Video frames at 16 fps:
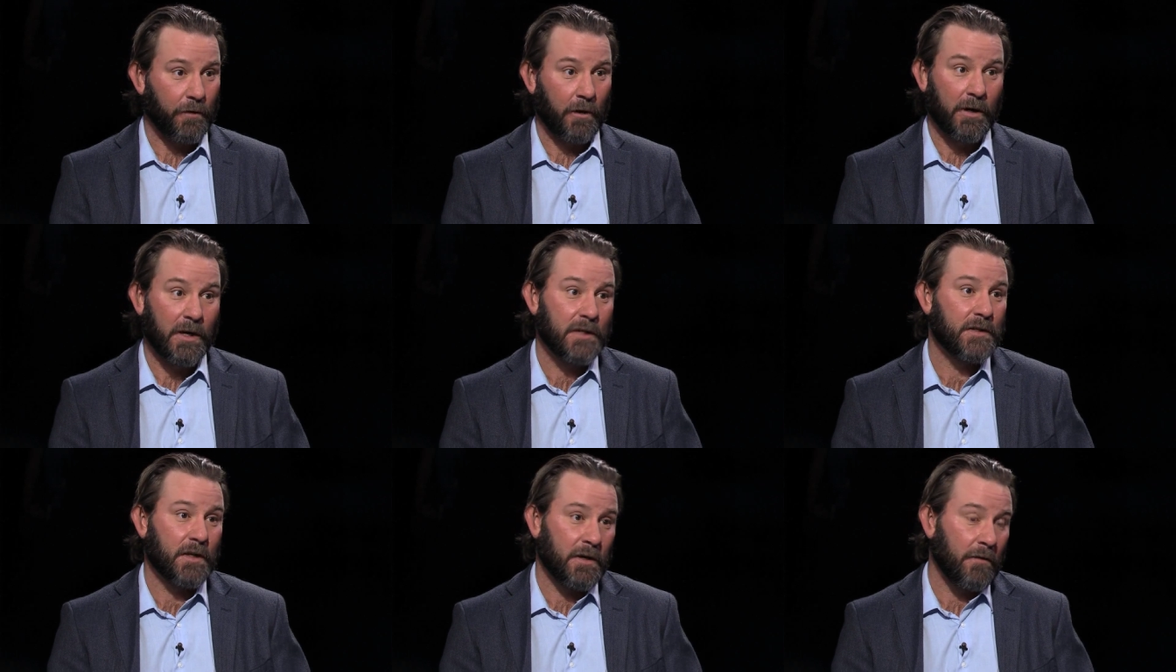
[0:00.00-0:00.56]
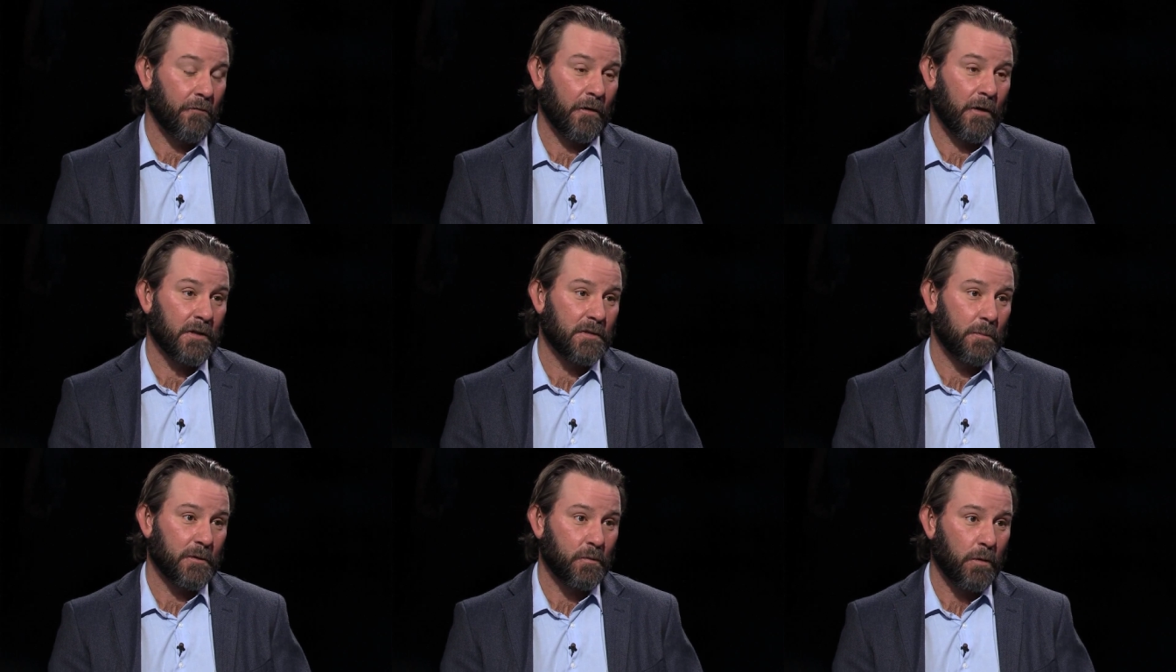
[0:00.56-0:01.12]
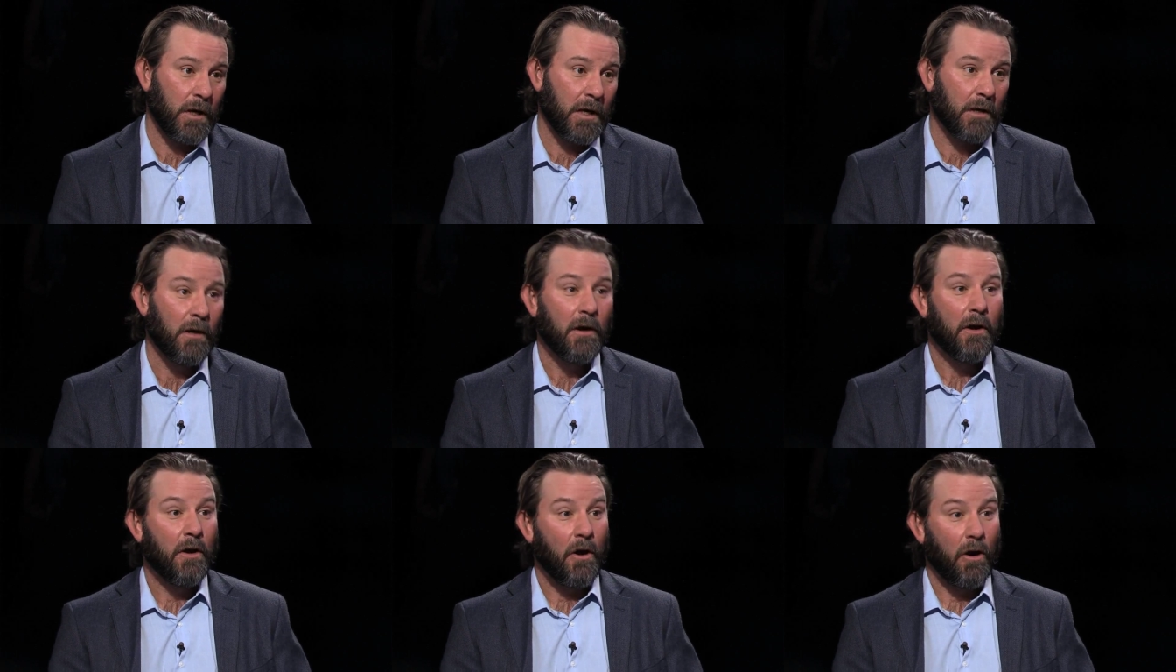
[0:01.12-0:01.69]
There is a difference between
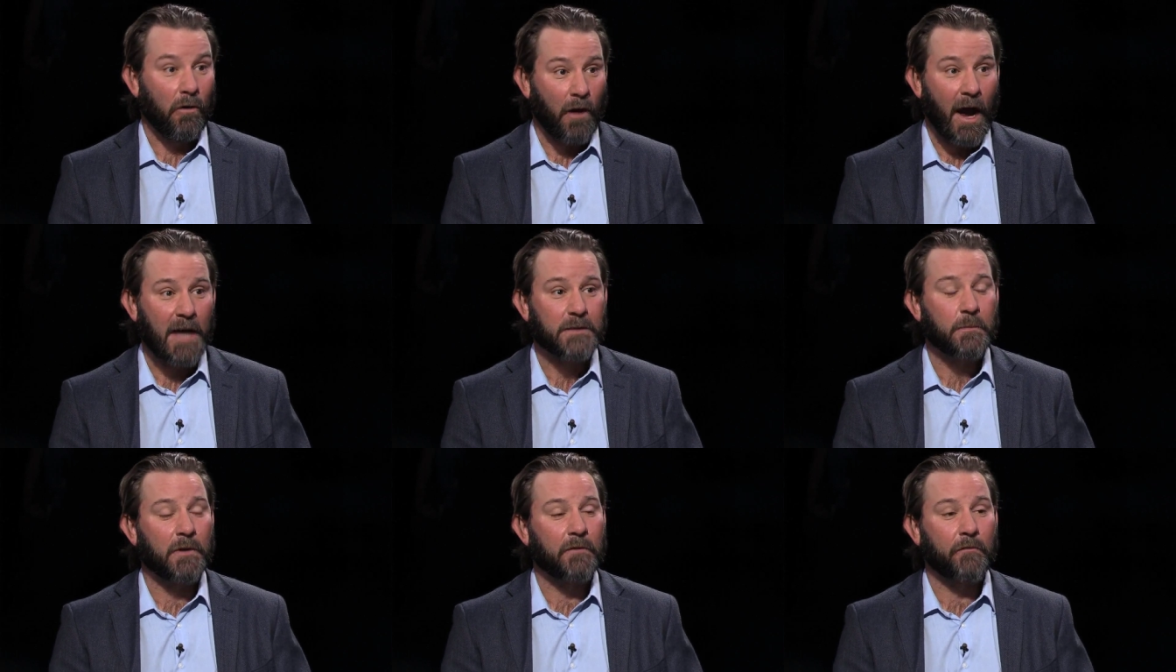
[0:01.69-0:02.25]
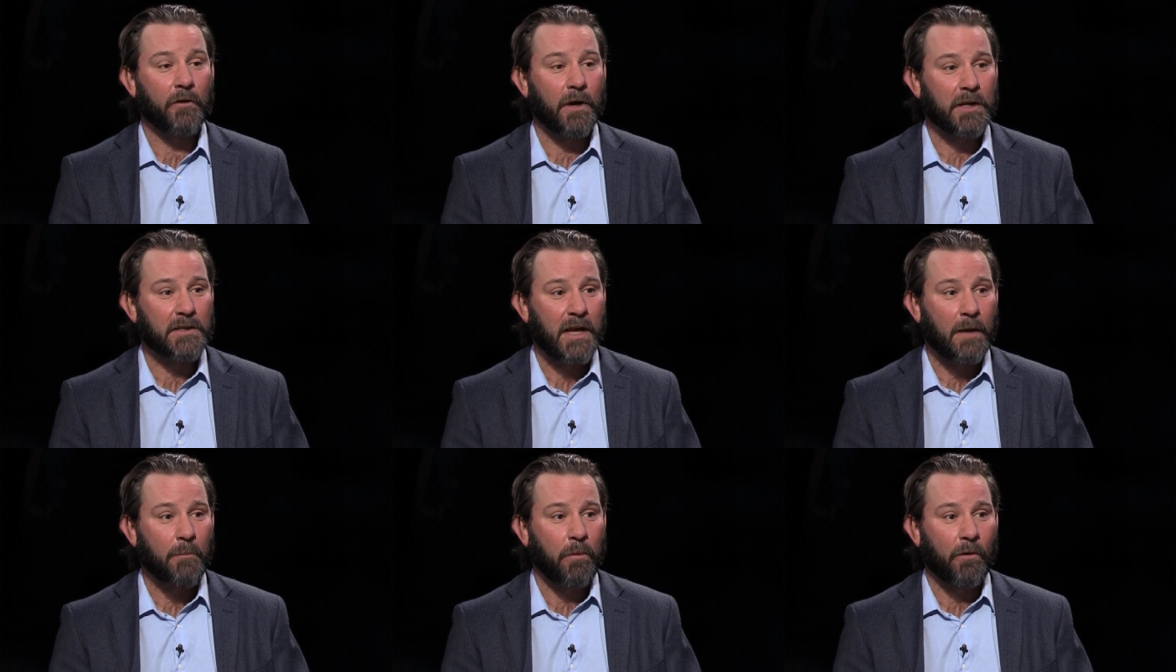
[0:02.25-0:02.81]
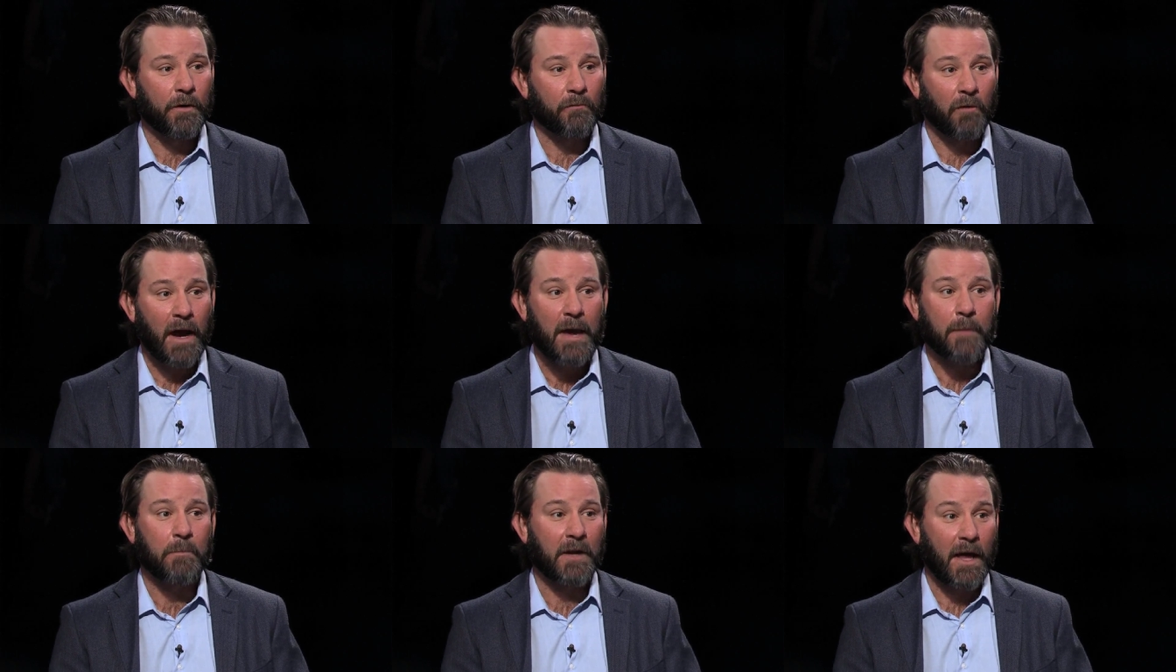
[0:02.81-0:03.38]
harassment, for example, and
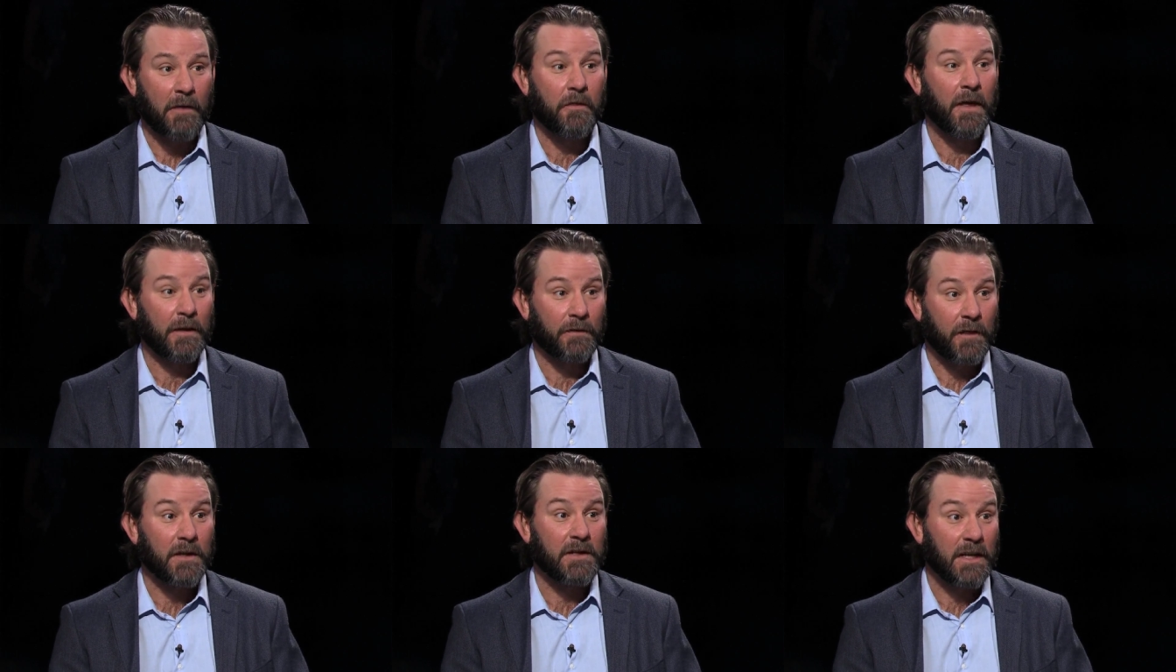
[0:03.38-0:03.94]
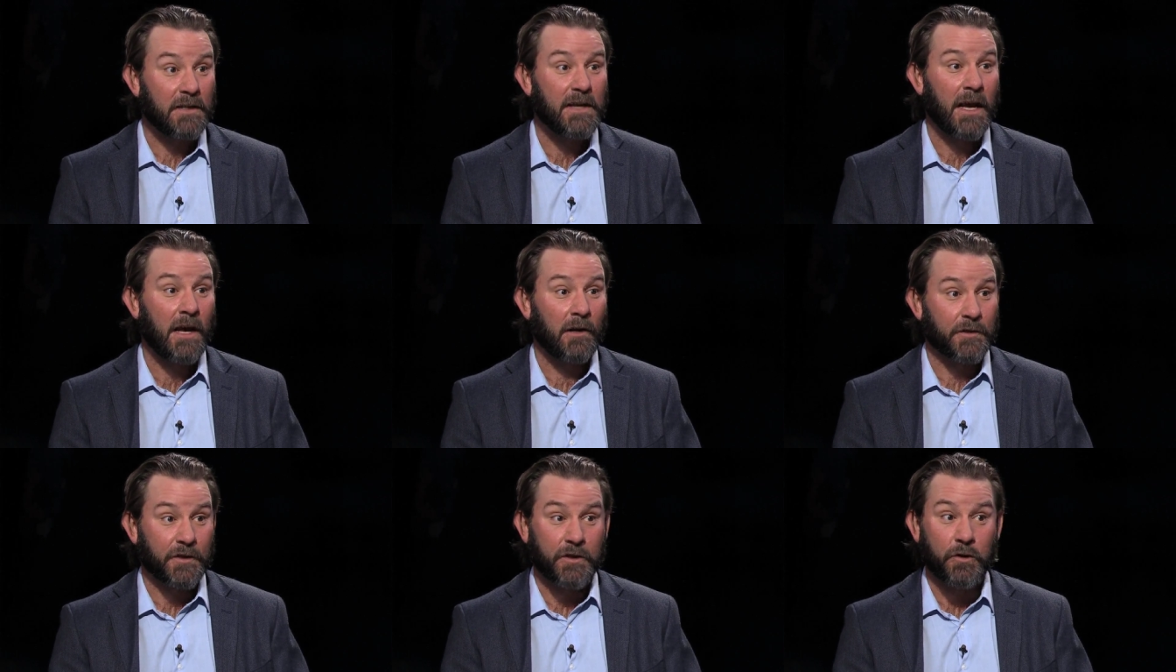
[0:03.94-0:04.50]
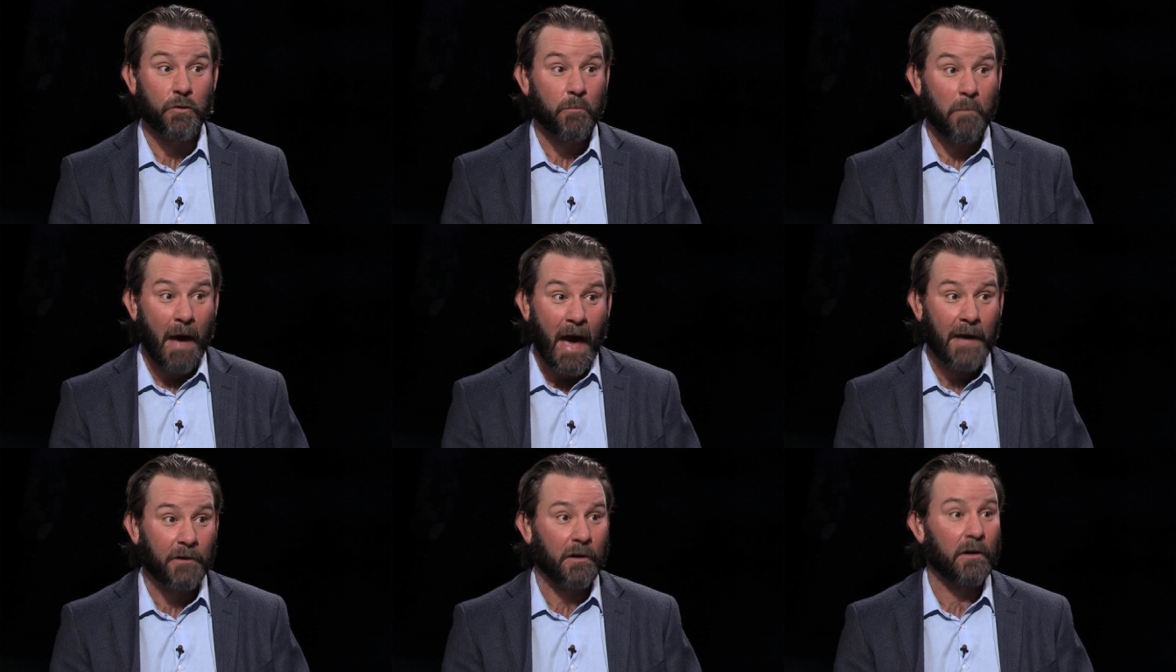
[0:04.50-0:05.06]
rape, and I think the details do
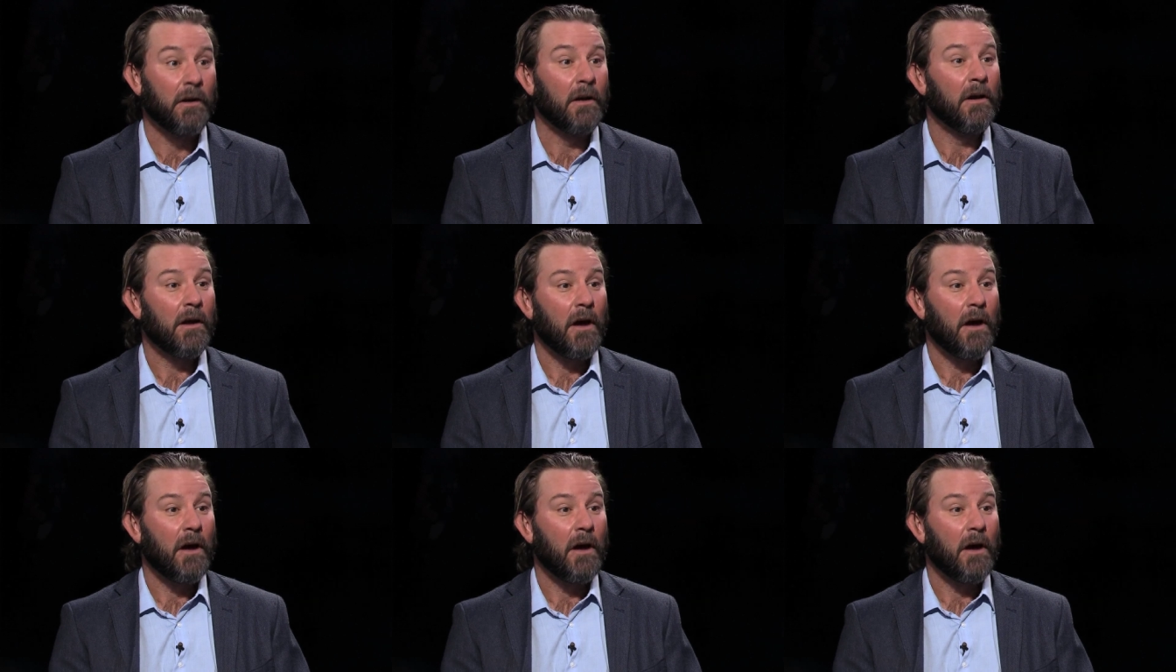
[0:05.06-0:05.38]
matter